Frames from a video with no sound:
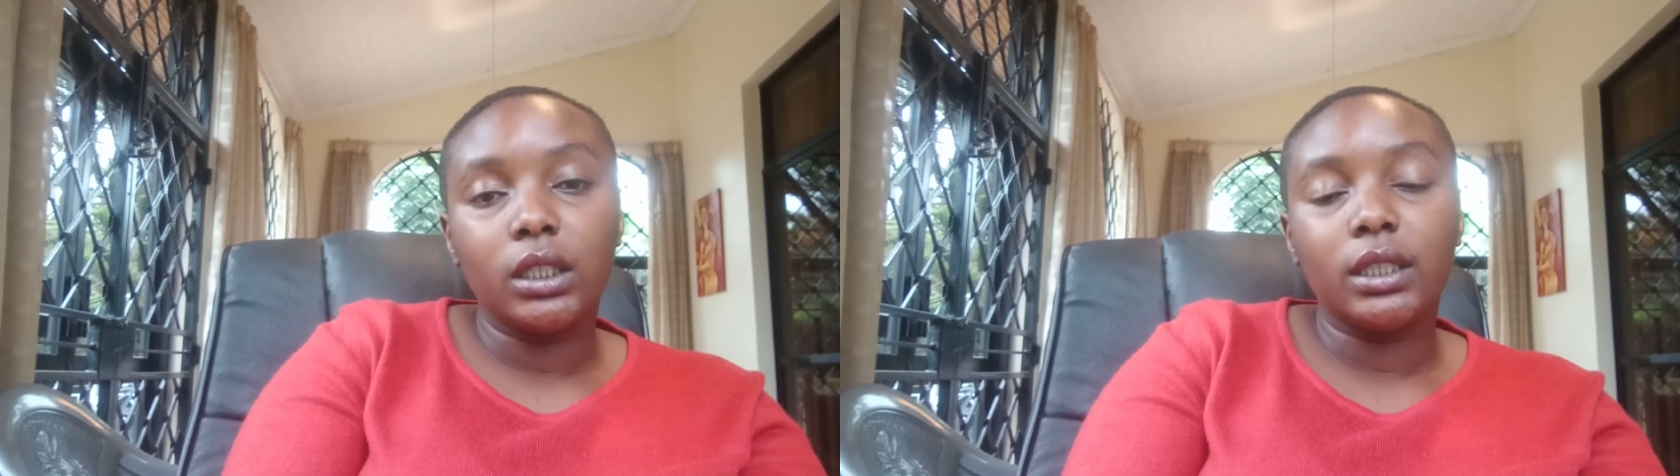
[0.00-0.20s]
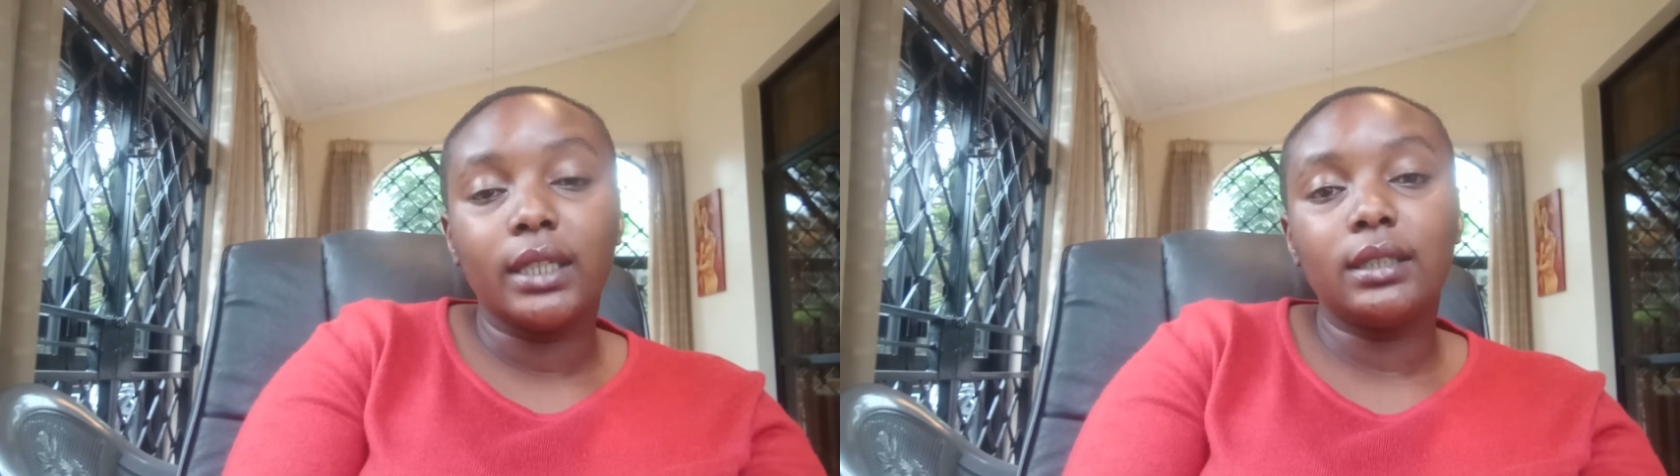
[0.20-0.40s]

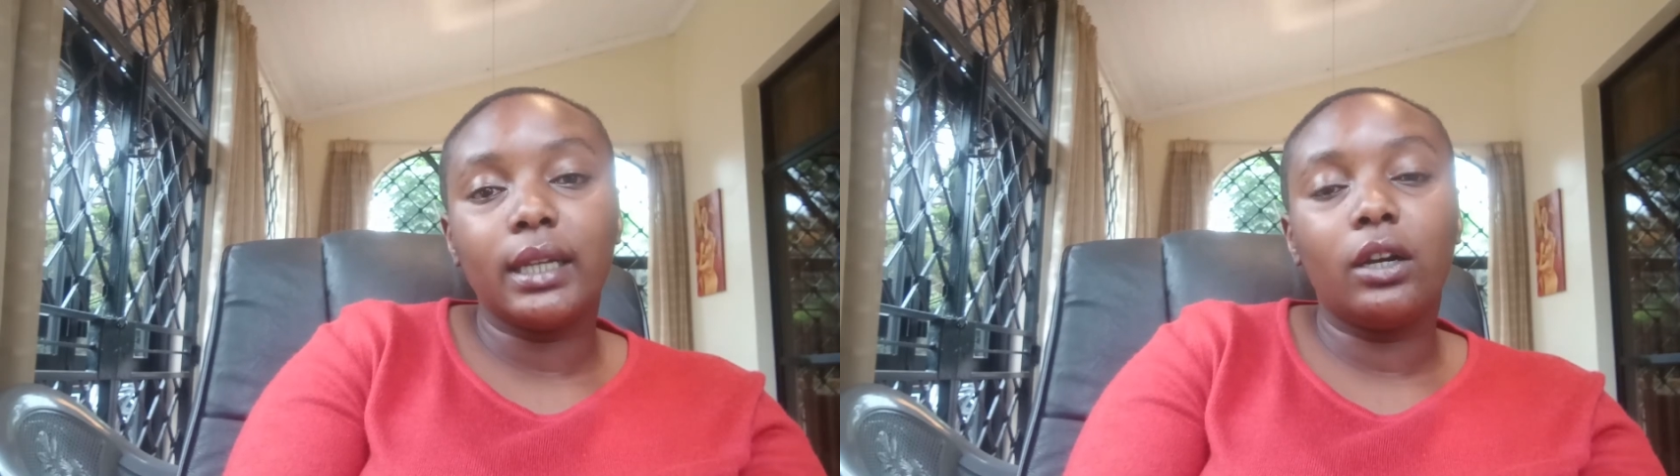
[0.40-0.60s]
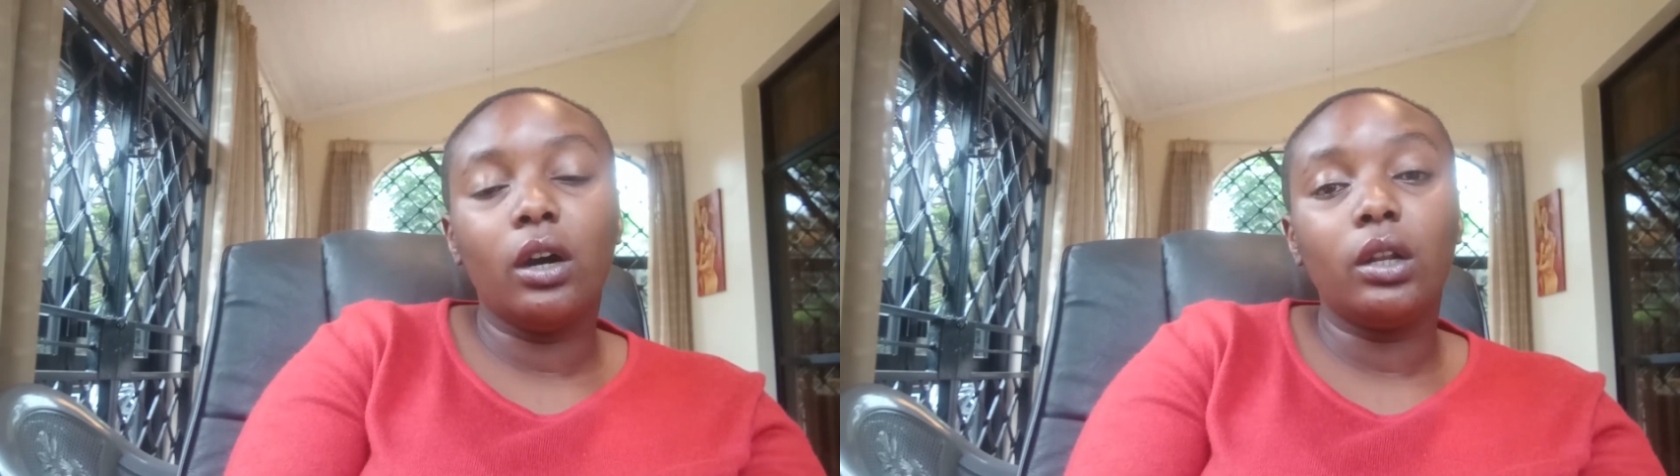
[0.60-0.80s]
Yes, I
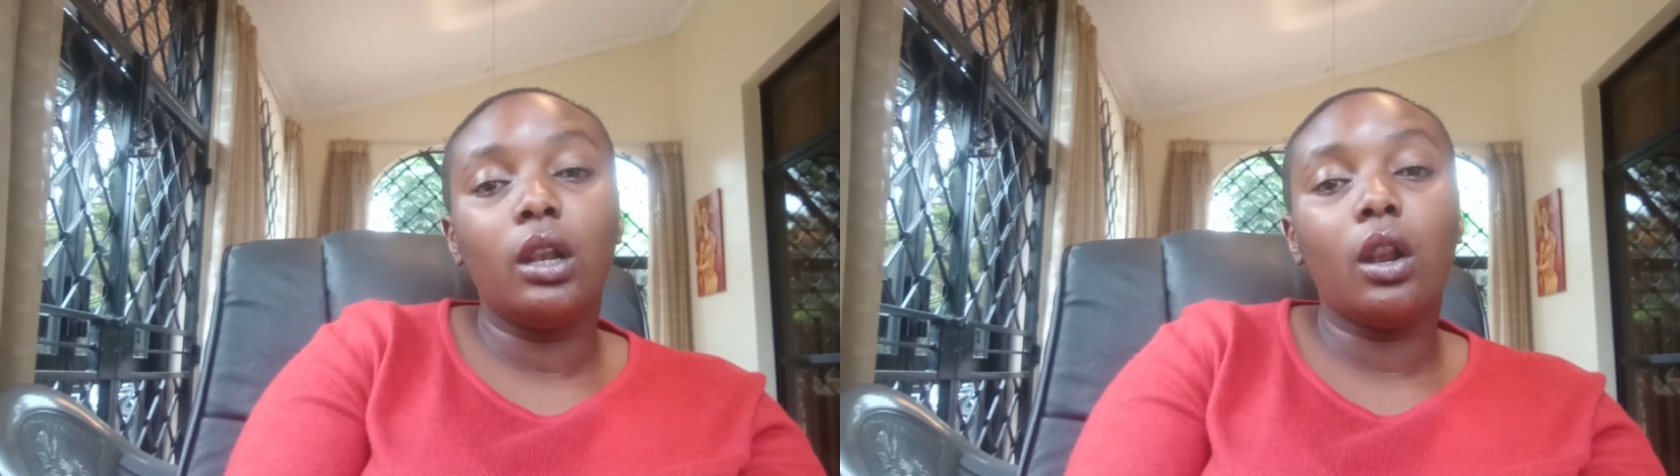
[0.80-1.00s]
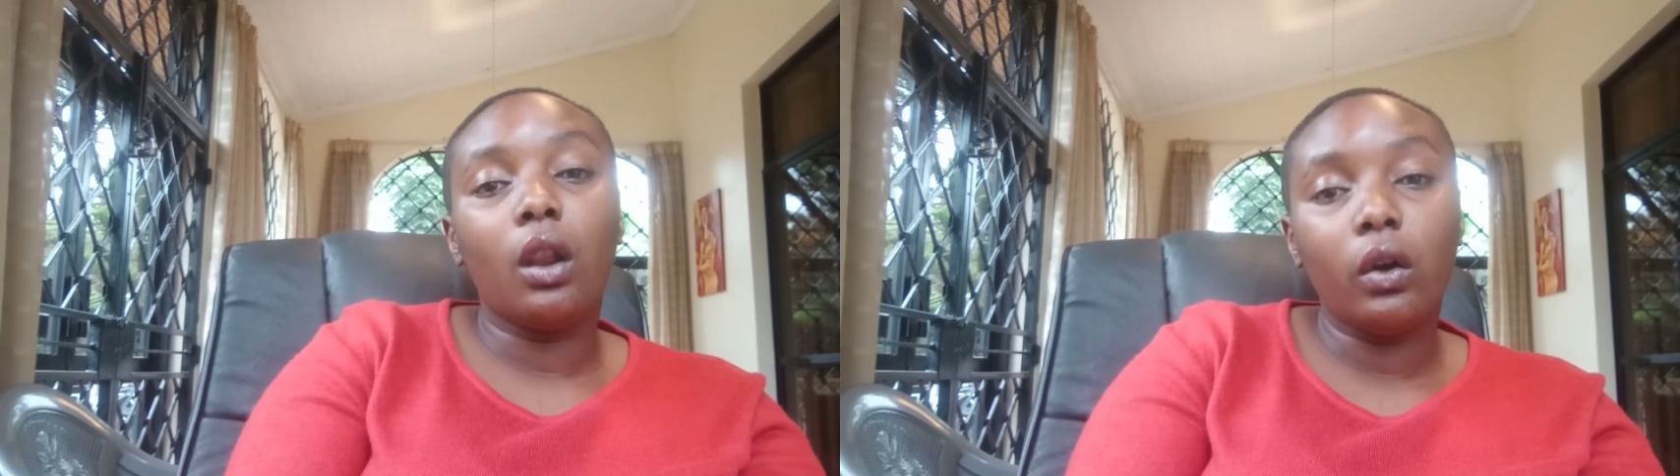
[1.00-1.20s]
got a
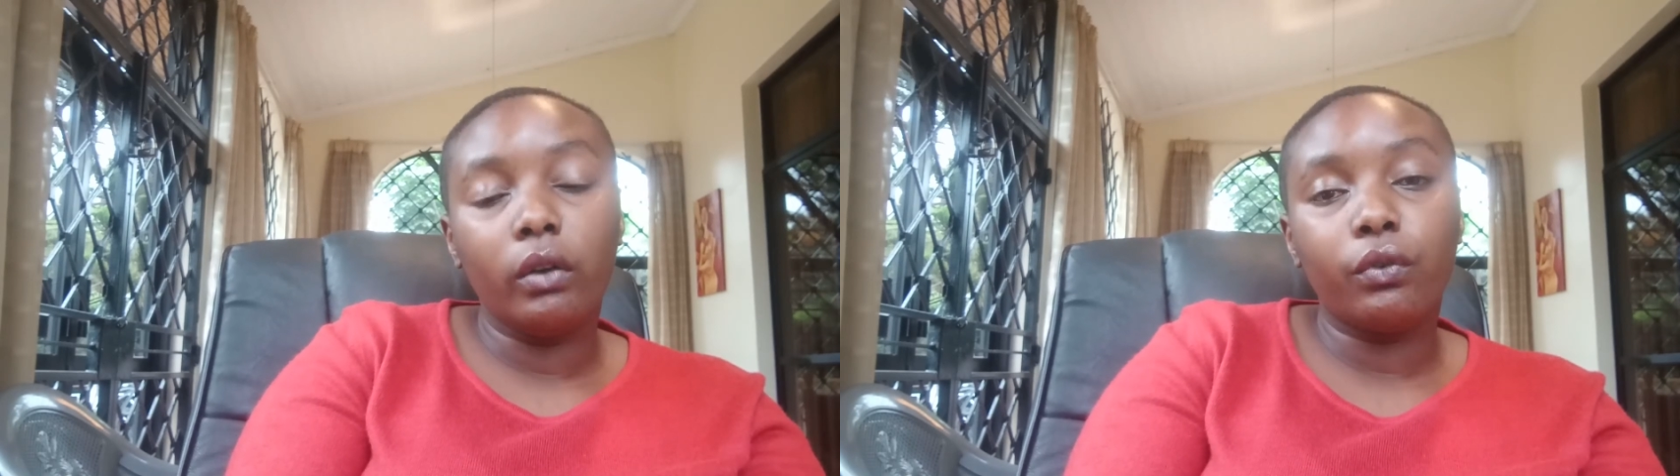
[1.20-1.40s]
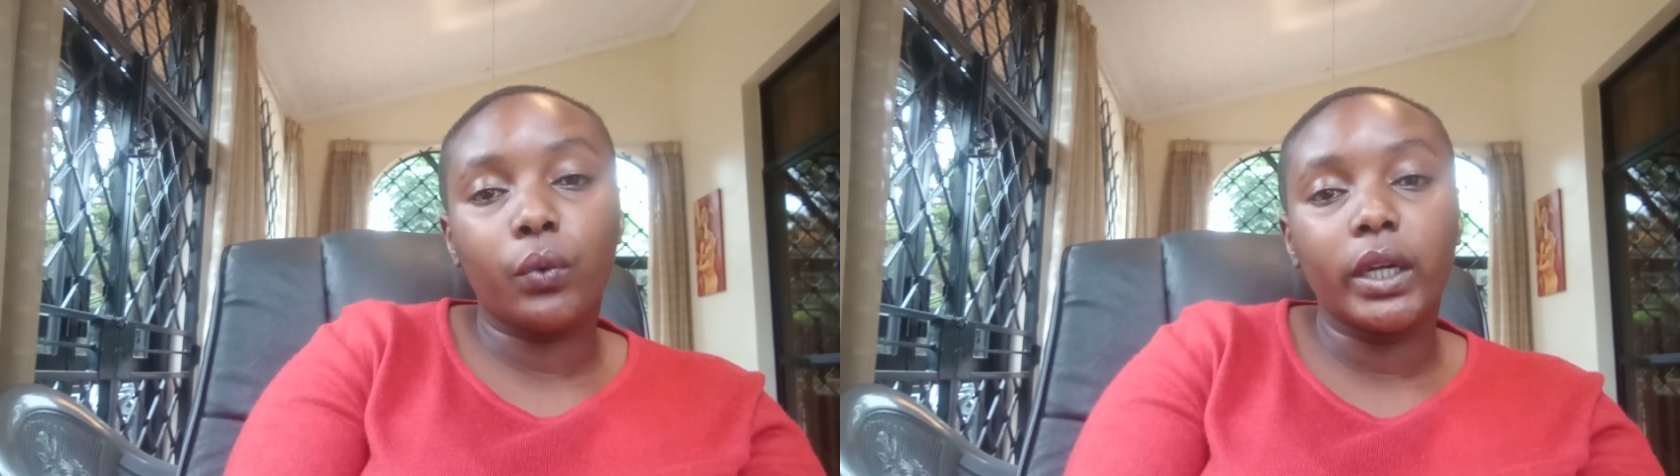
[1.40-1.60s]
lot
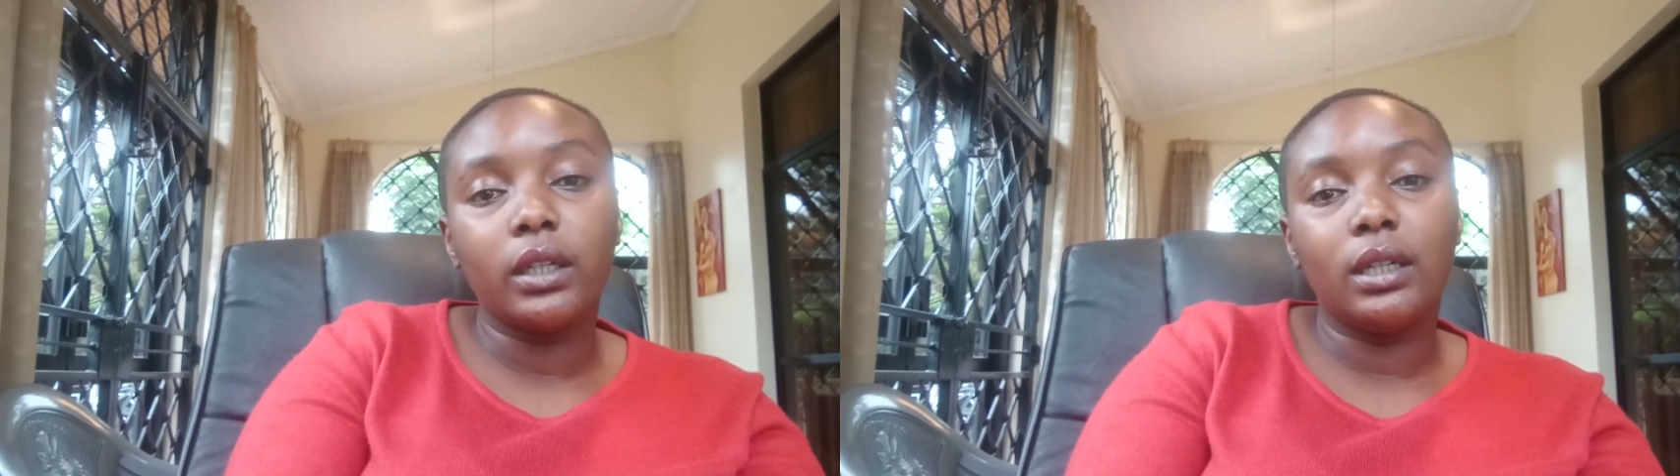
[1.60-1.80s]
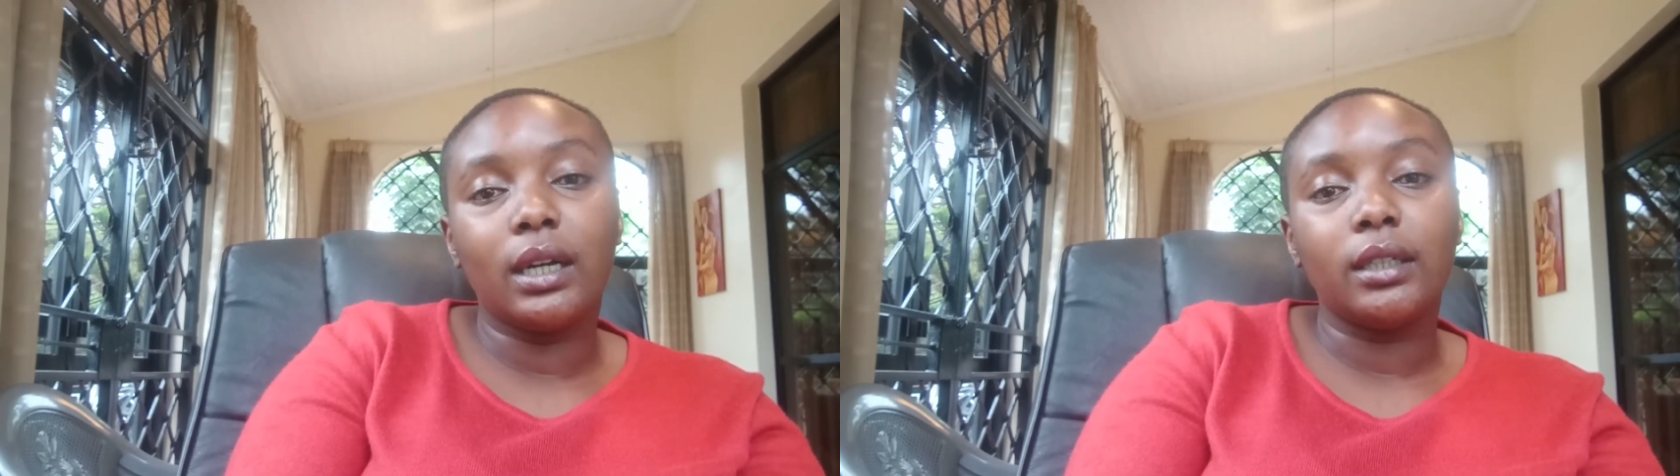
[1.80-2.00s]
of work
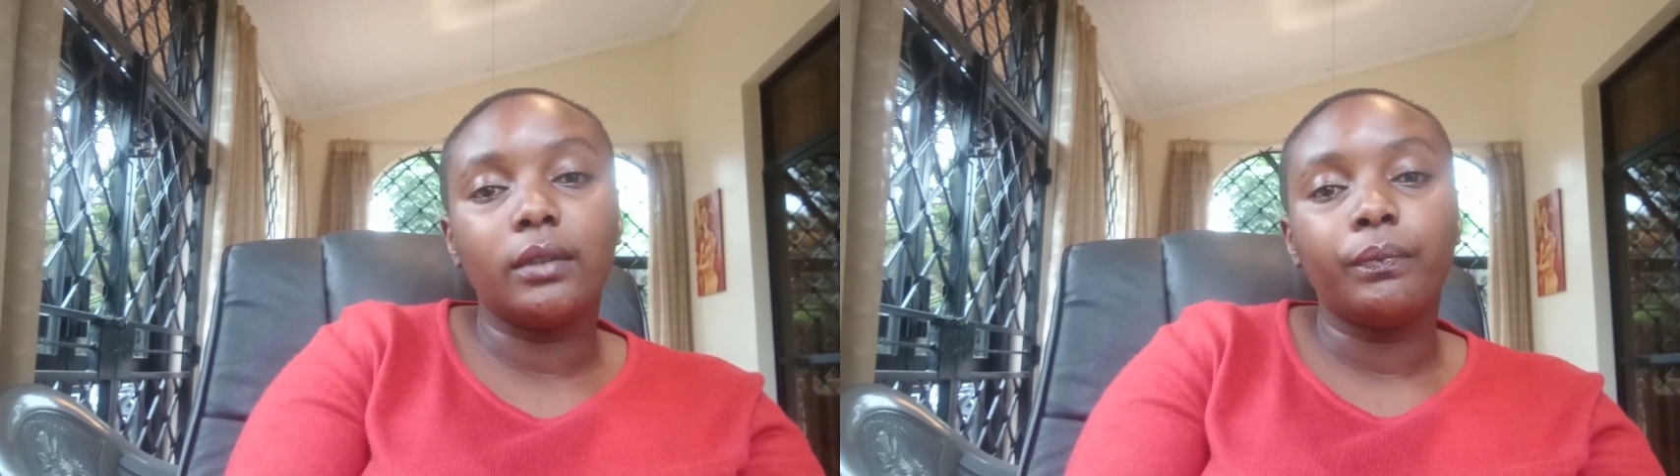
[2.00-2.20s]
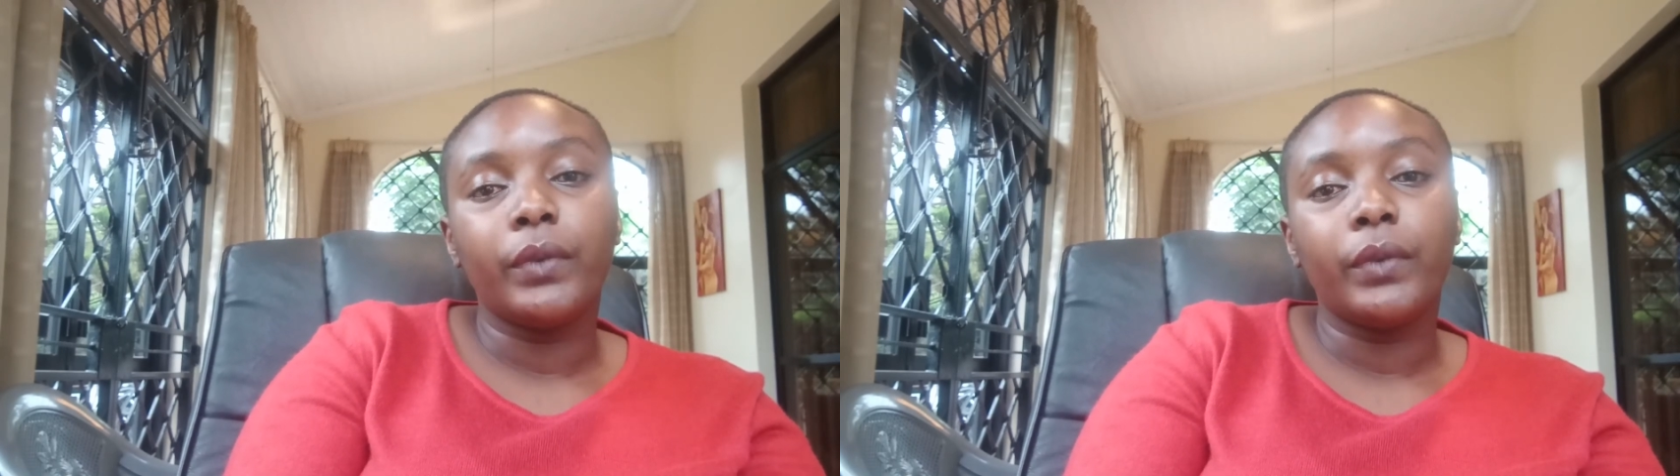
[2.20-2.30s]
done.